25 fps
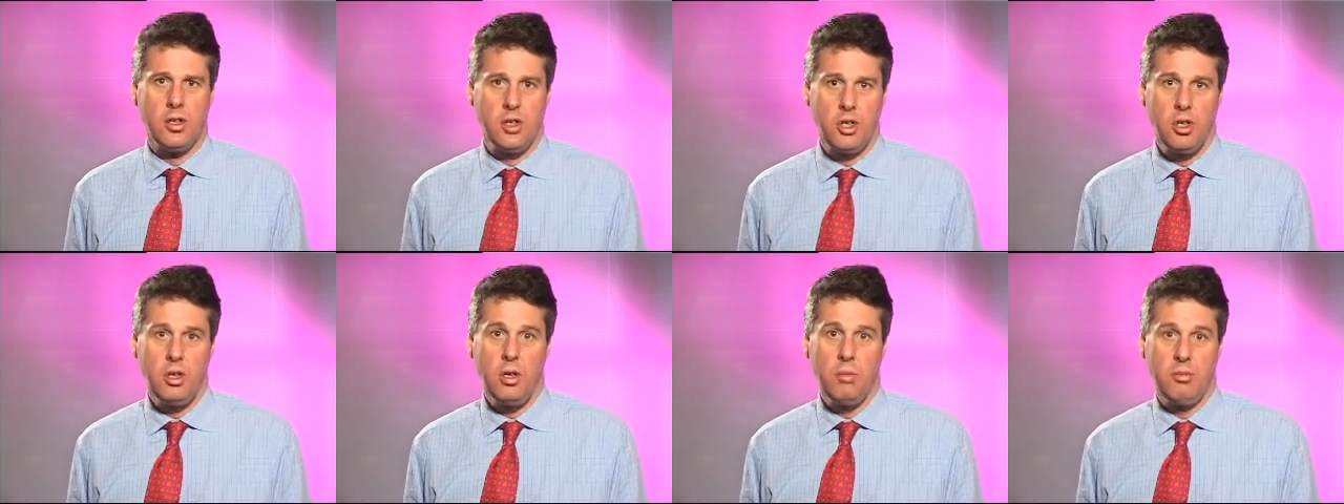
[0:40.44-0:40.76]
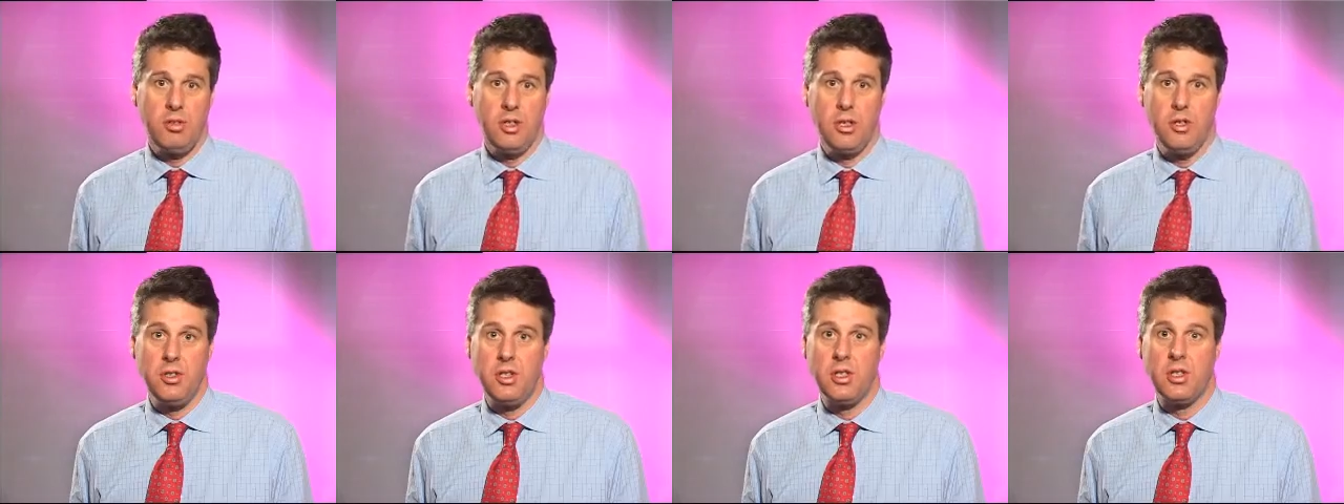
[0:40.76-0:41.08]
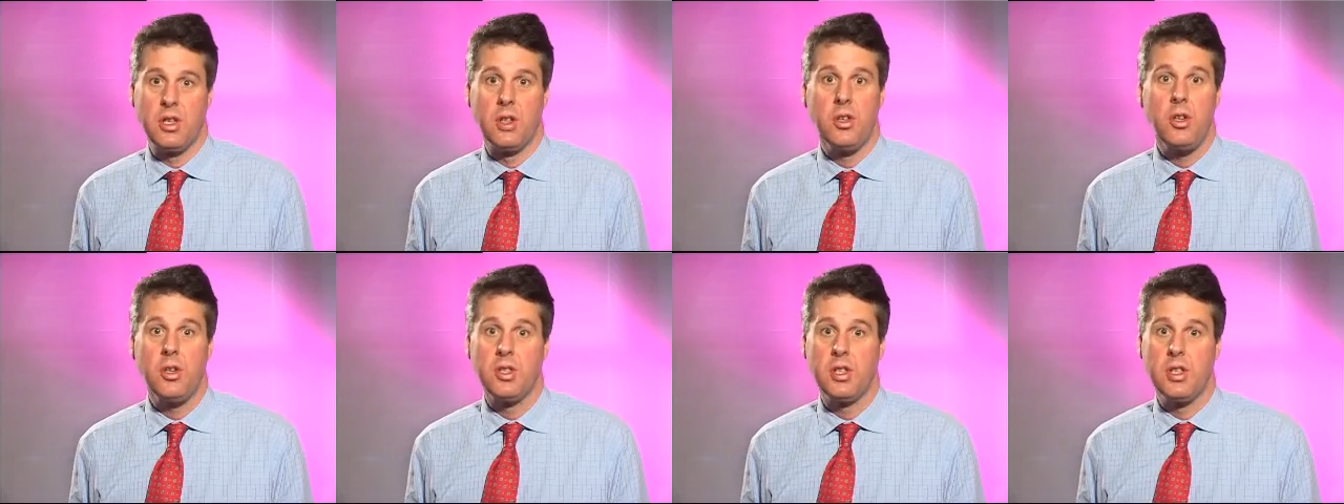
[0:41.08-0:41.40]
The two
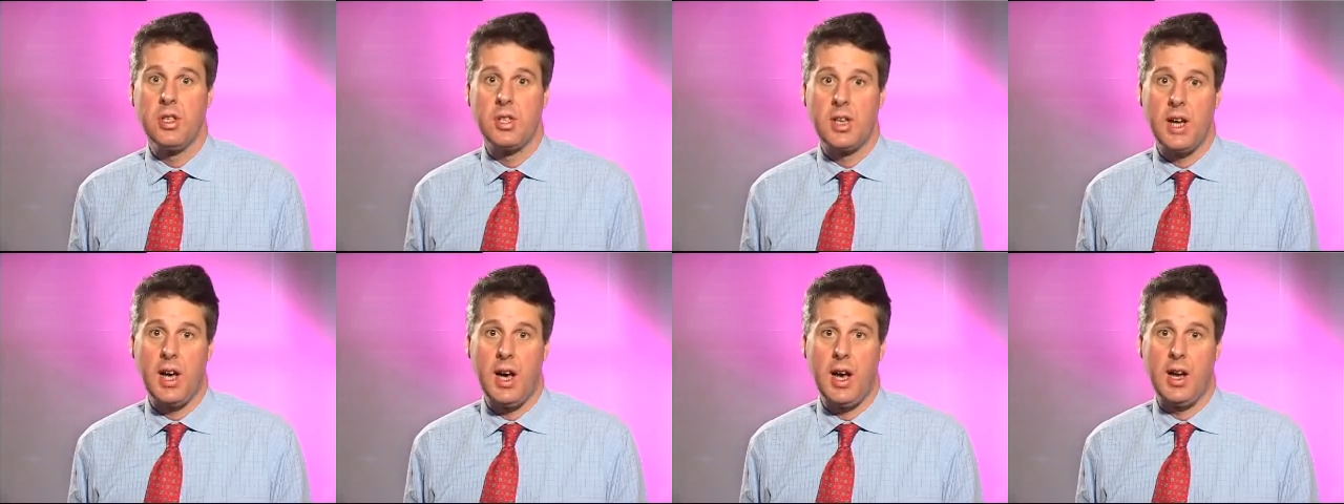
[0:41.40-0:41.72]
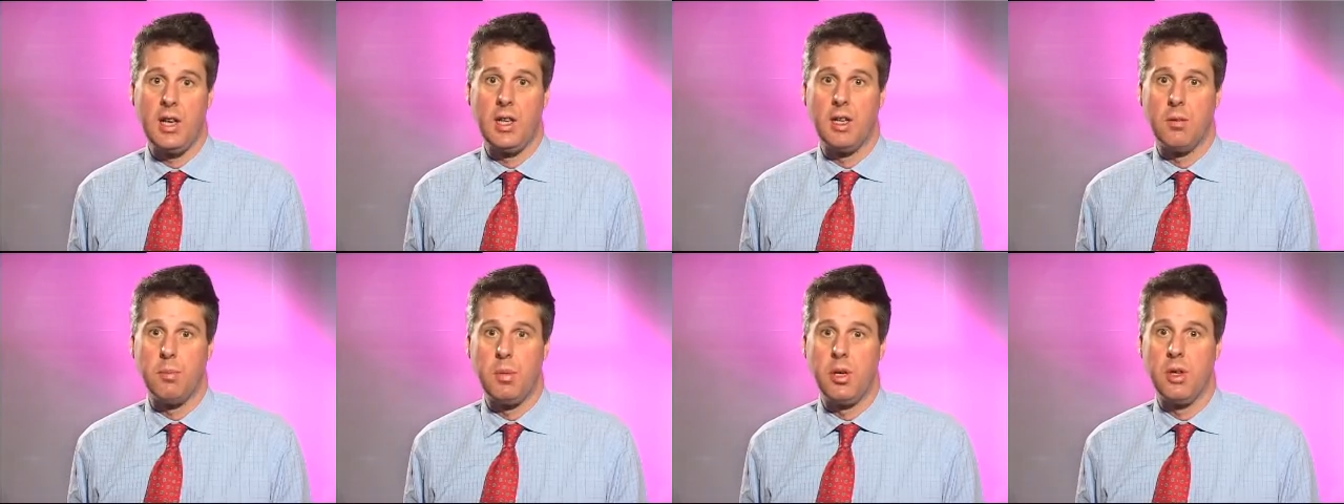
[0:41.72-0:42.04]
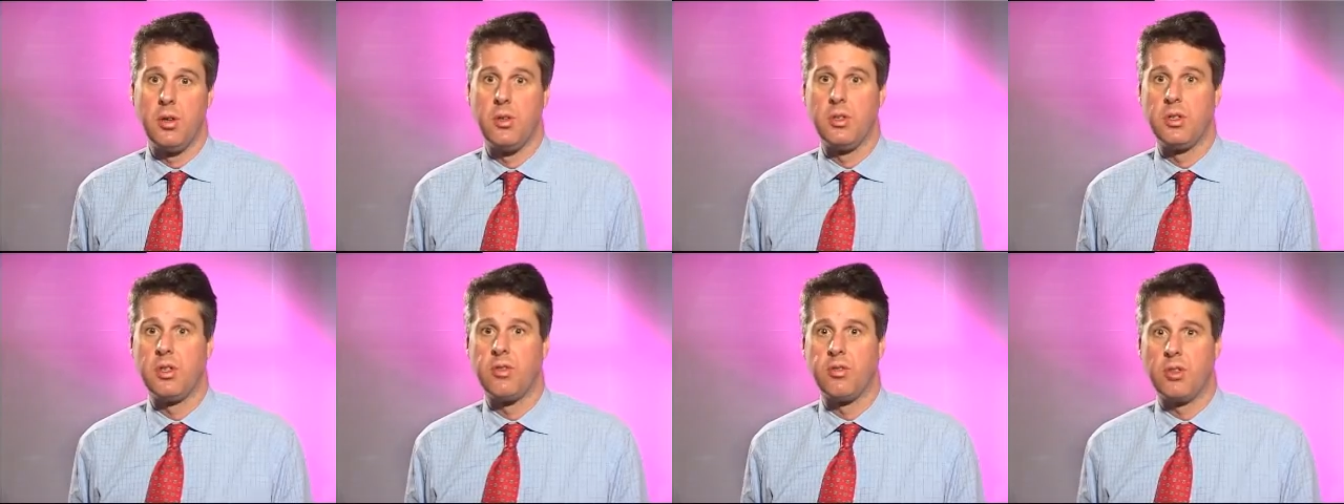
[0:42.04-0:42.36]
approaches are not entirely
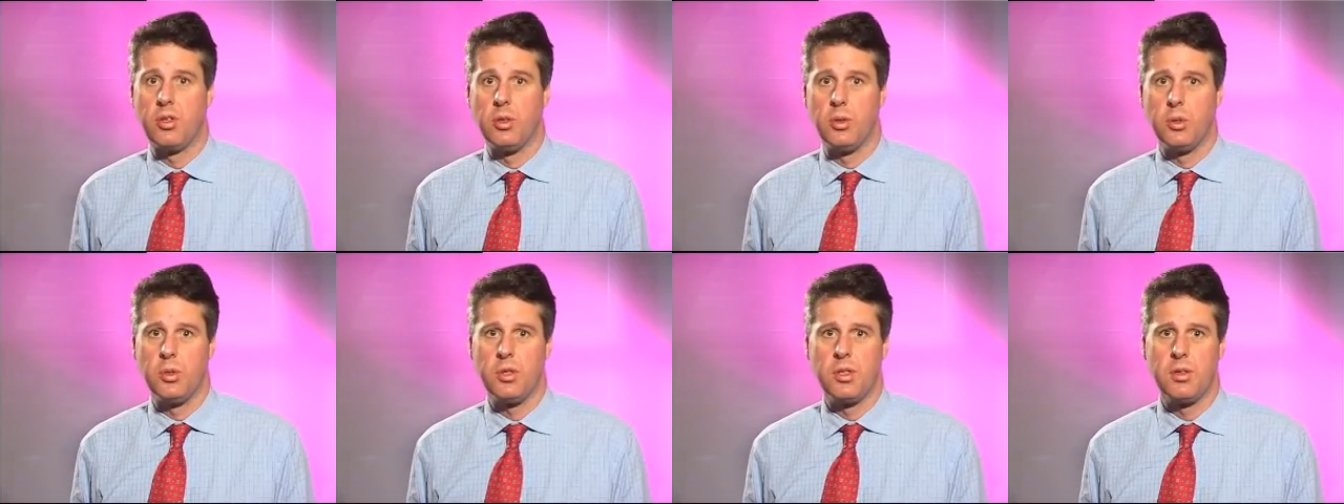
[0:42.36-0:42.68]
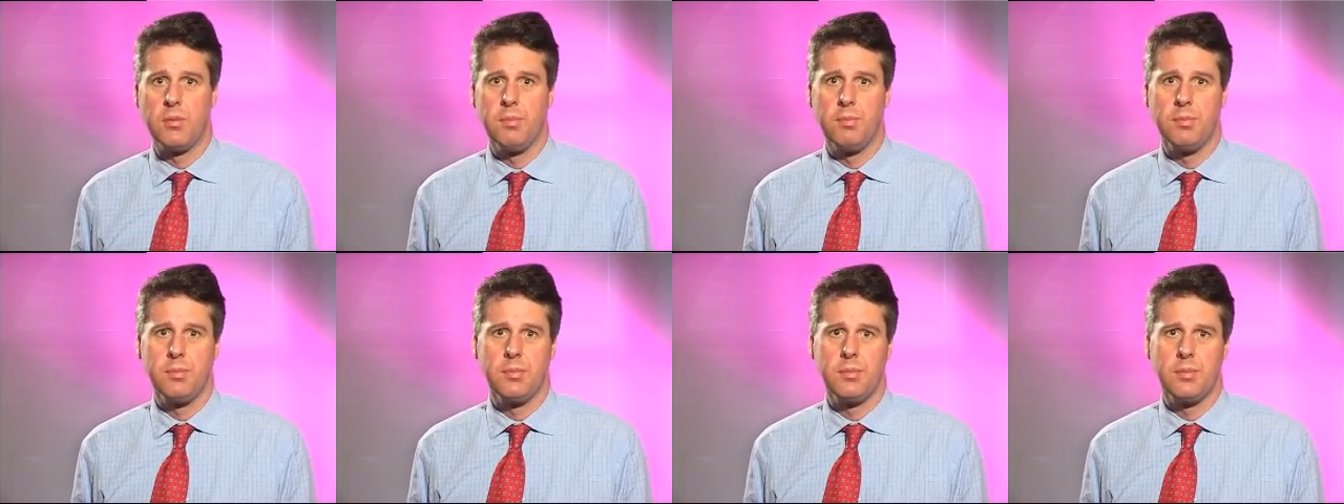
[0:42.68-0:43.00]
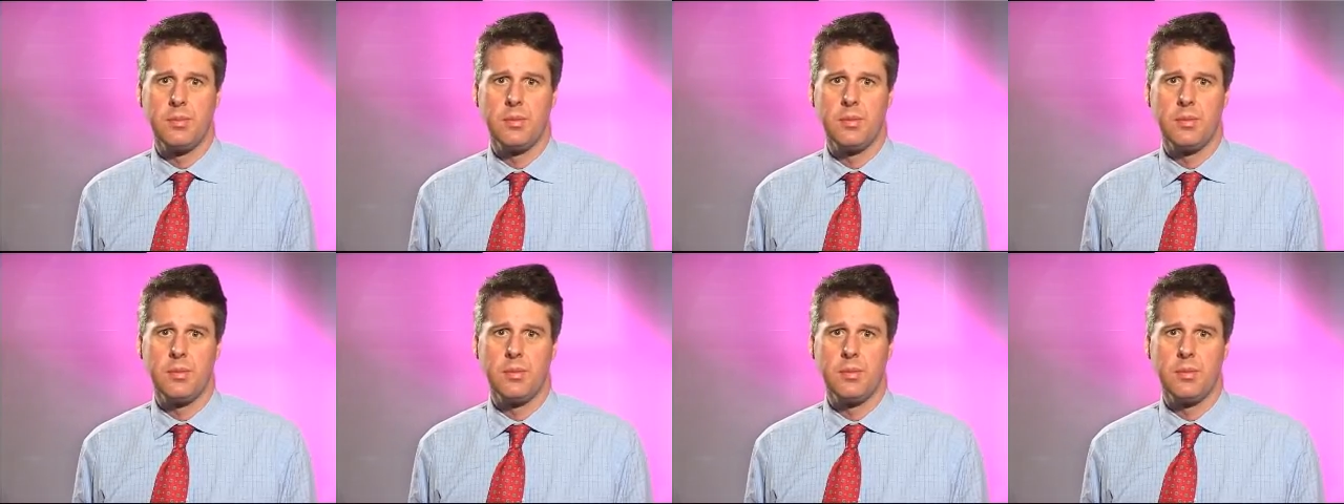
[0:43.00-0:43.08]
opposed, of course.